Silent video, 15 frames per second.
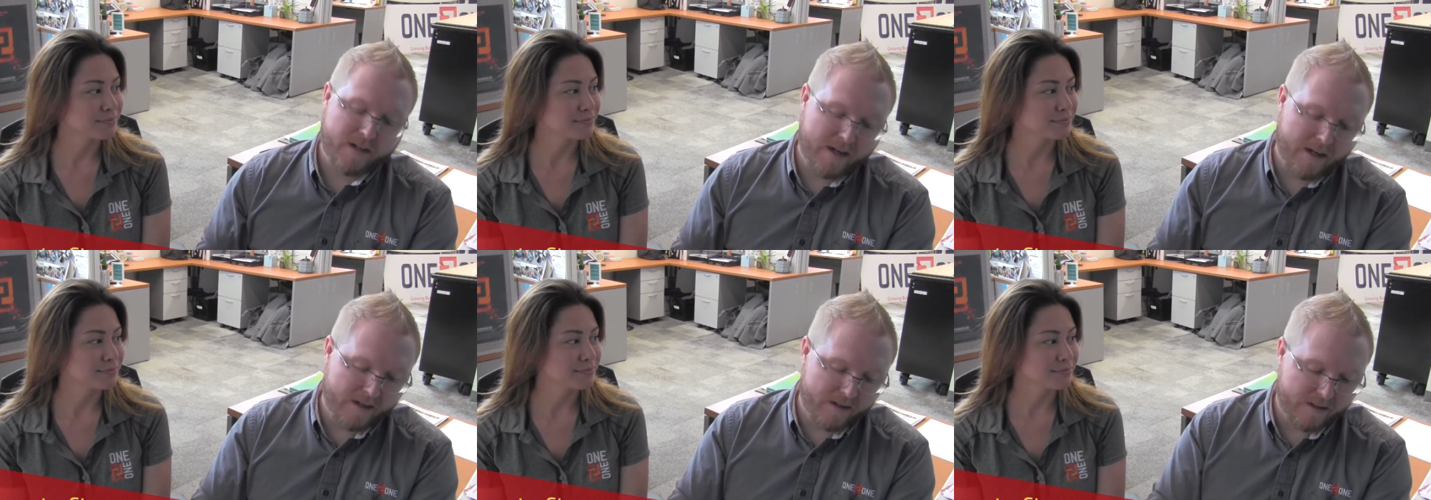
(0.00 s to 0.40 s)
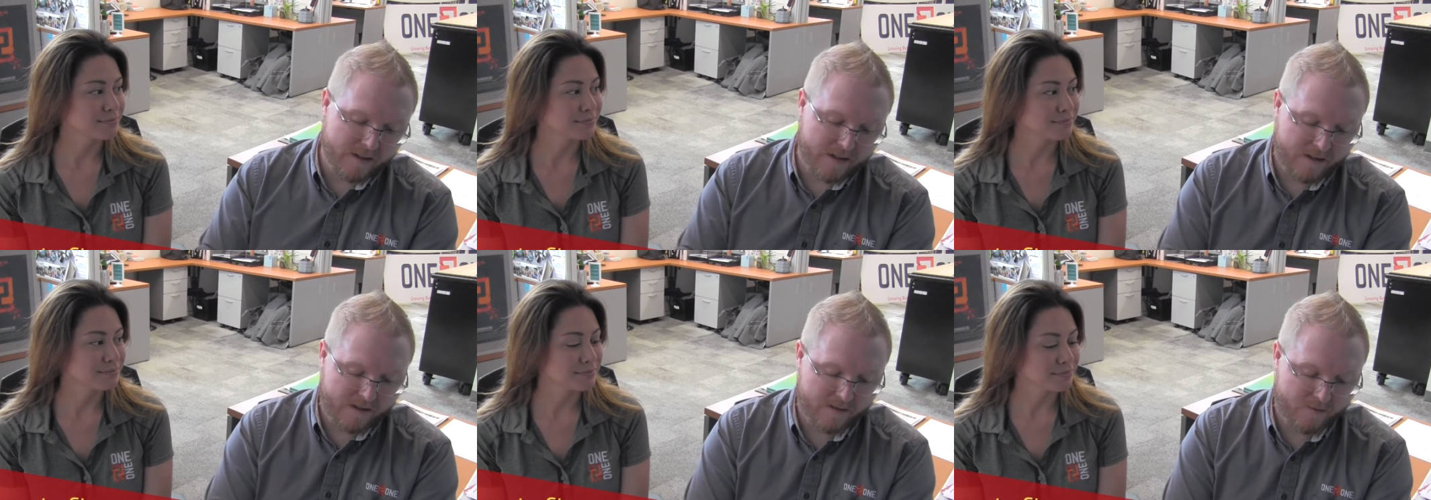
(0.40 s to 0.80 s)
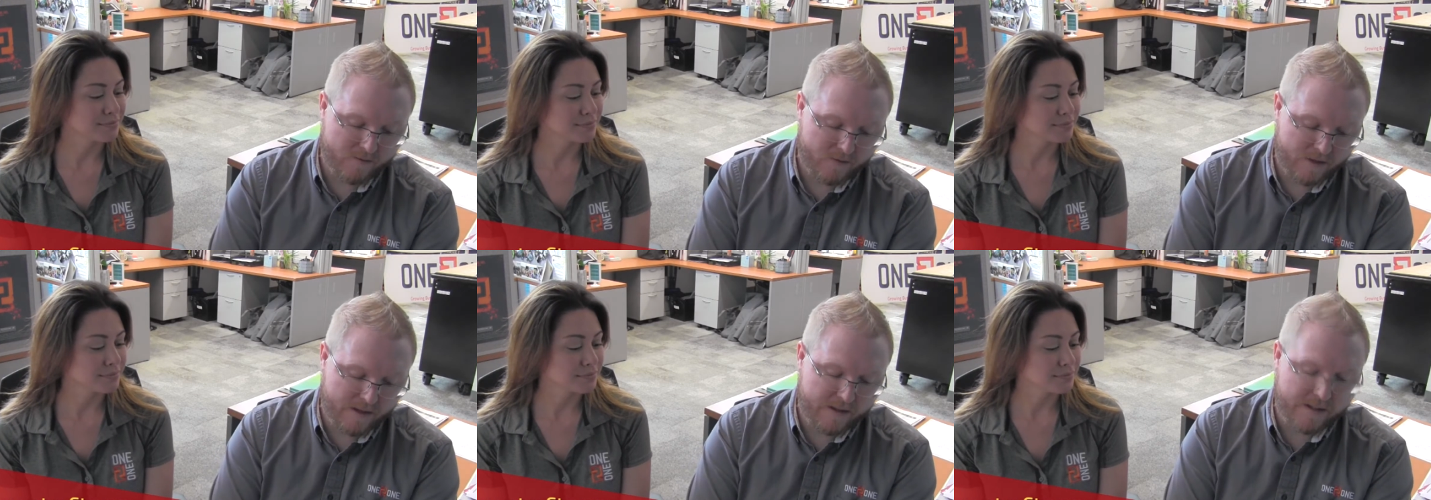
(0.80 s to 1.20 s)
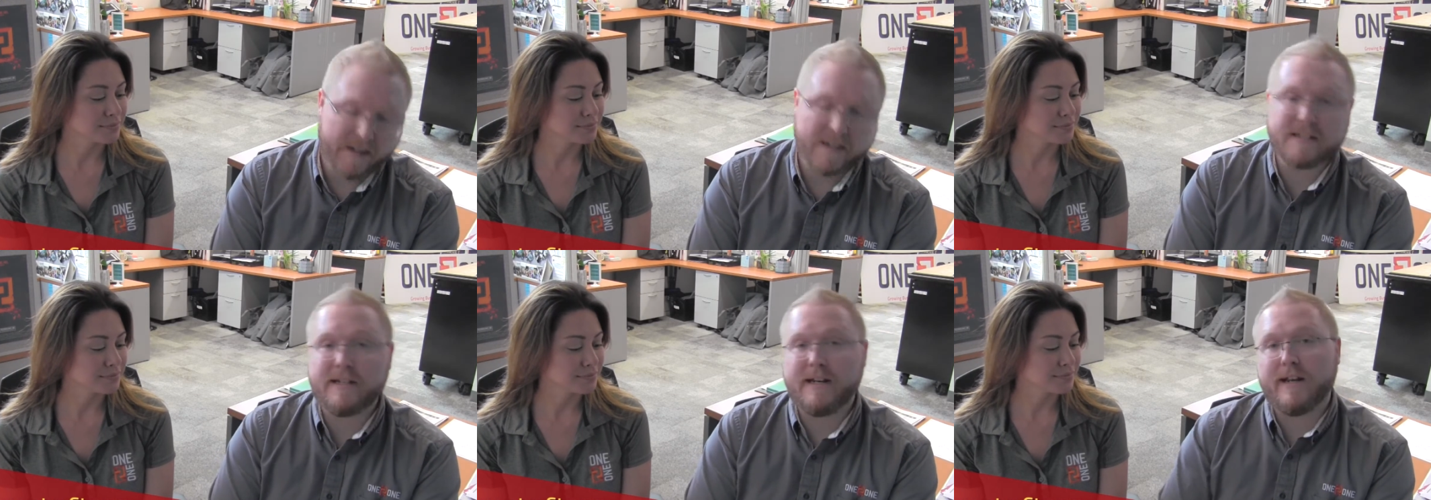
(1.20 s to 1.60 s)
Speaker 1: And uh, in the
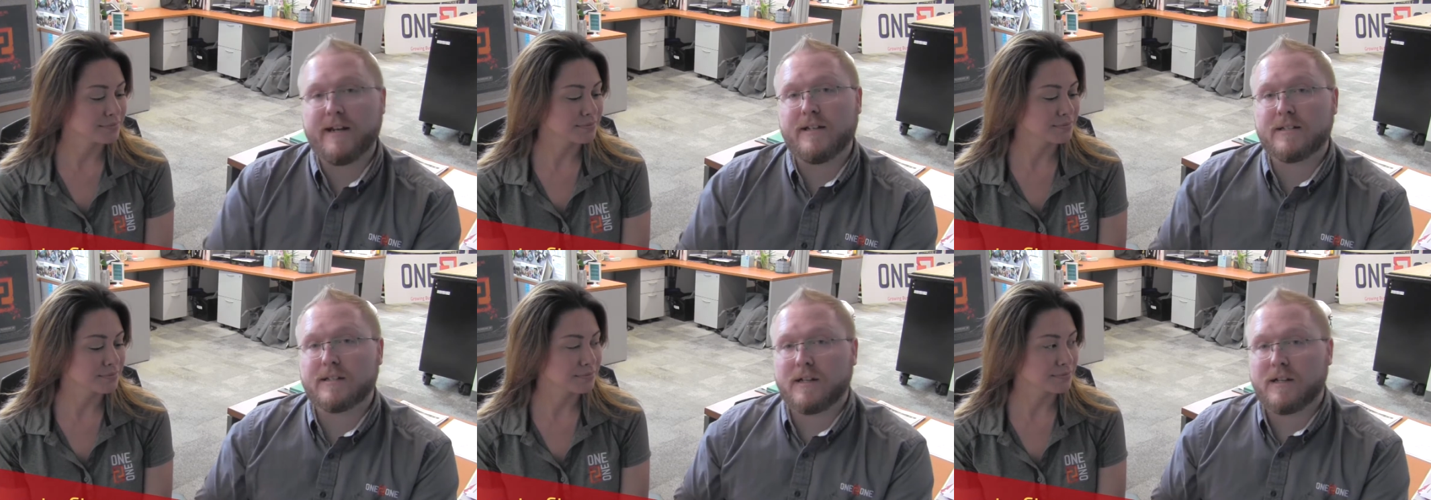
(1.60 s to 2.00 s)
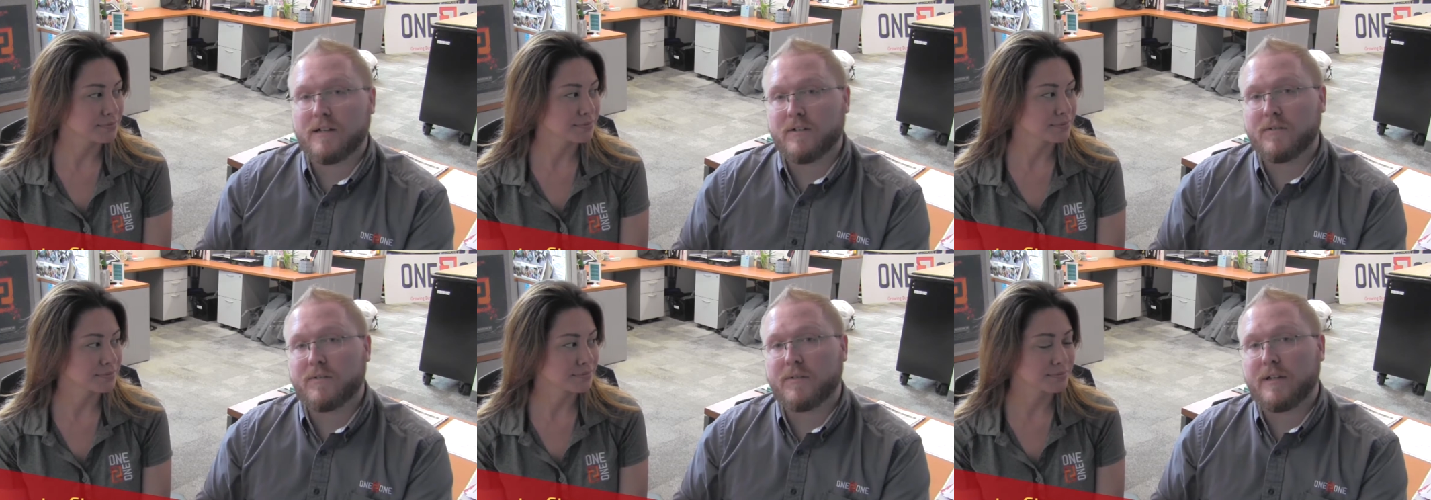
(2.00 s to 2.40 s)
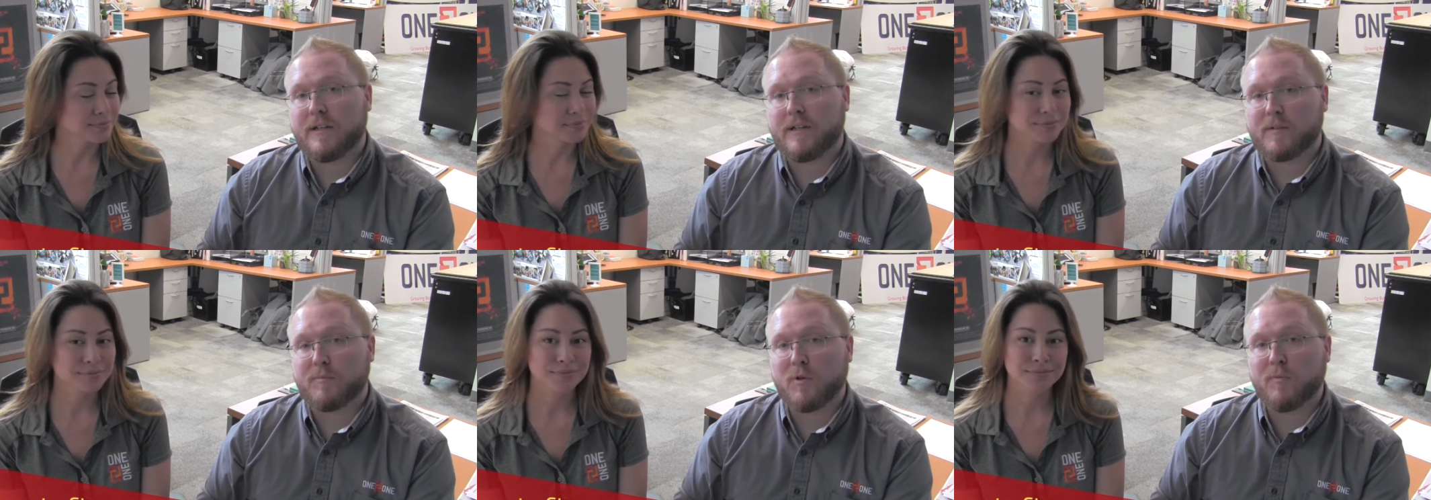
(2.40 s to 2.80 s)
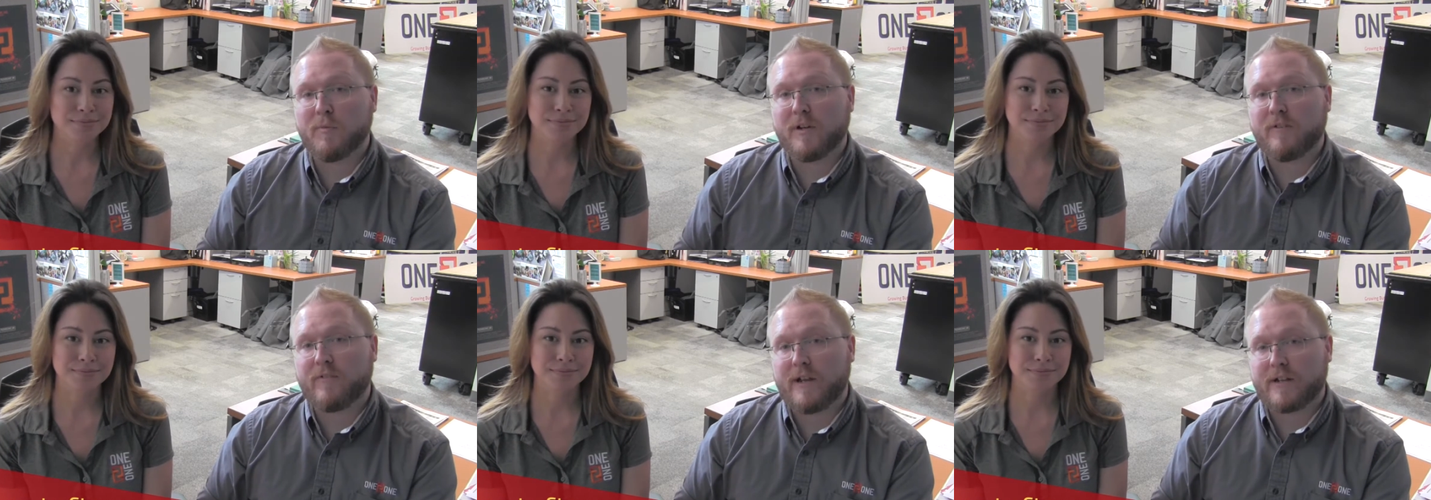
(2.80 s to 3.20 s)
1980s, uh, the computer
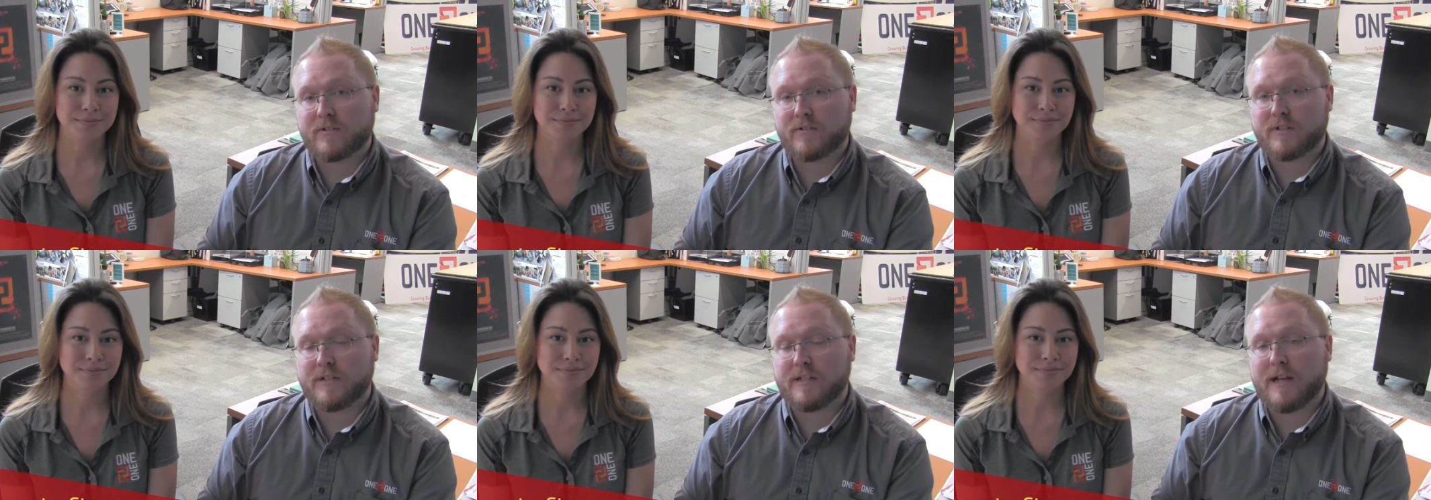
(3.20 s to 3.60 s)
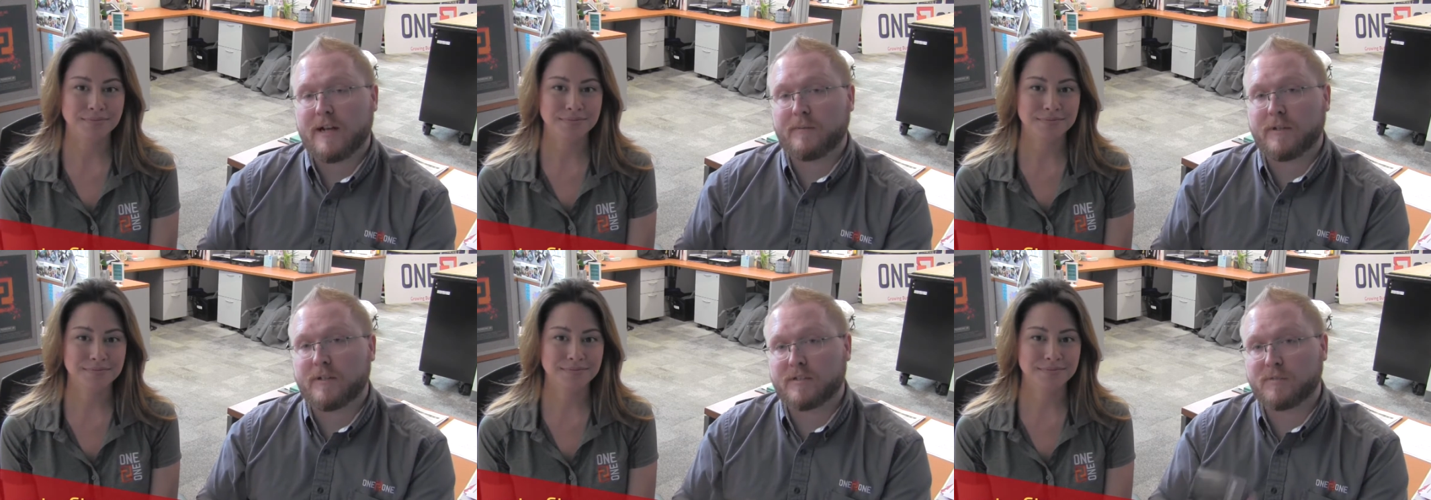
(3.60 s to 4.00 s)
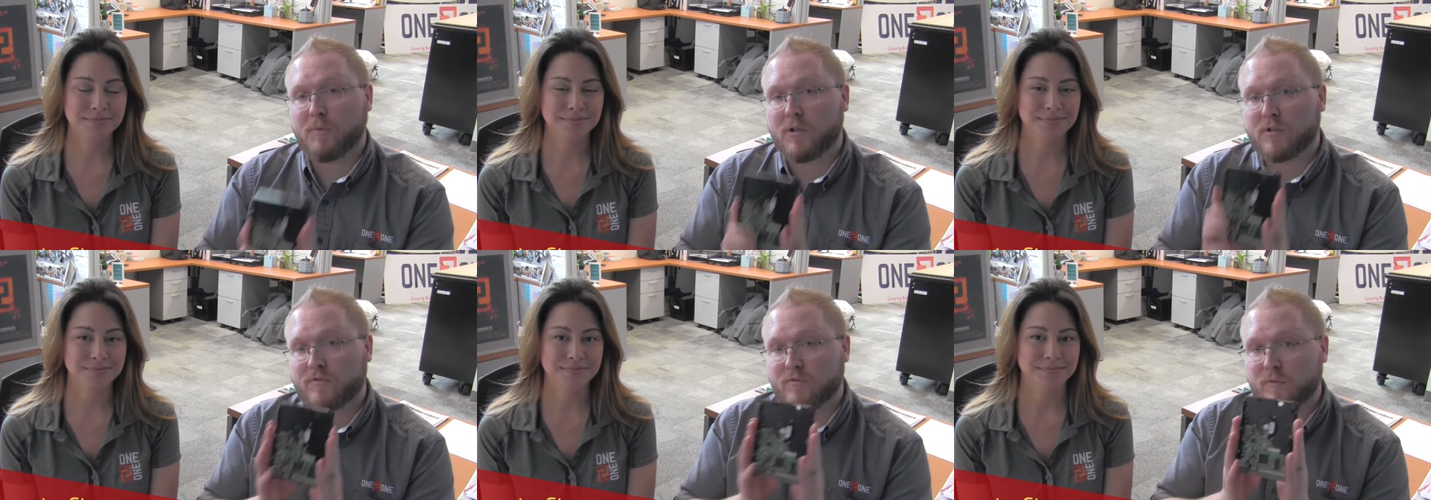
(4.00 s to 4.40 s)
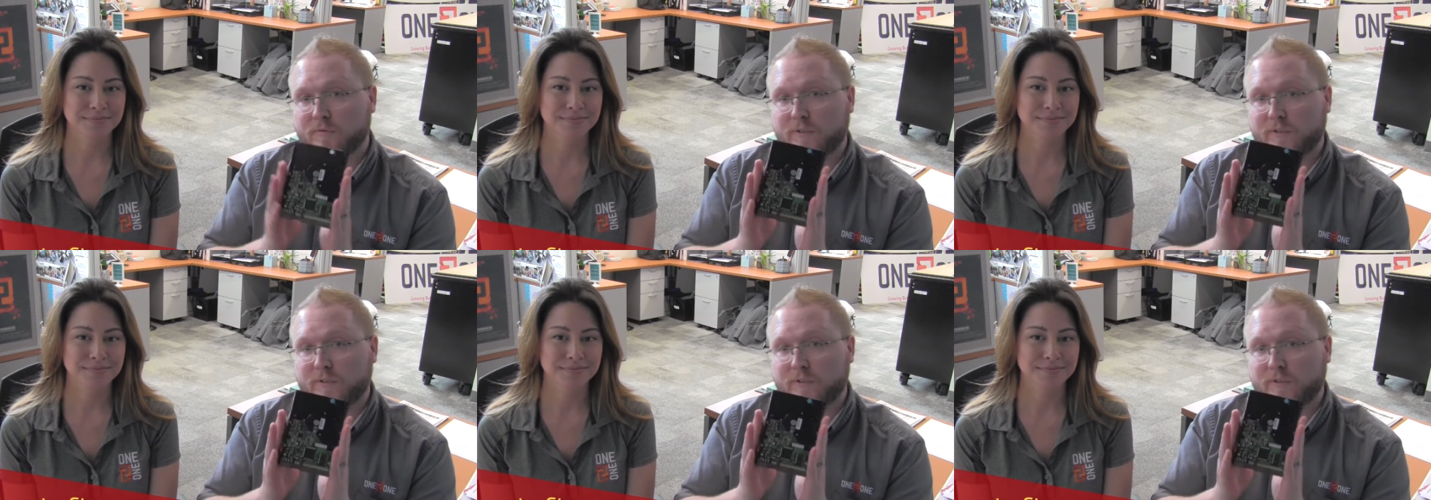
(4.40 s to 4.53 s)
manufacturers adopted a smaller form